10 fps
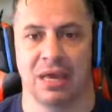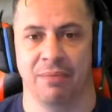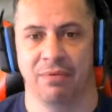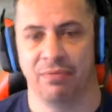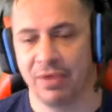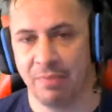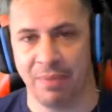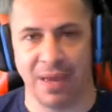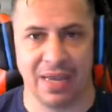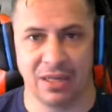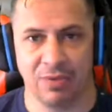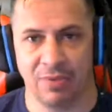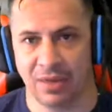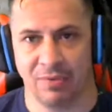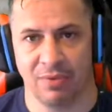before you buy it and you
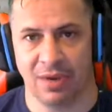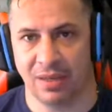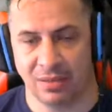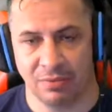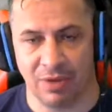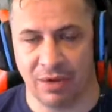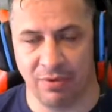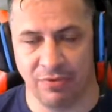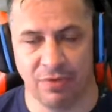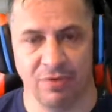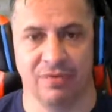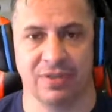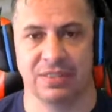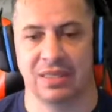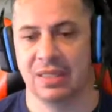want a review of
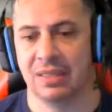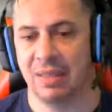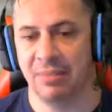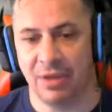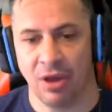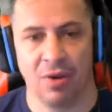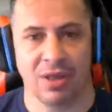it, let me know.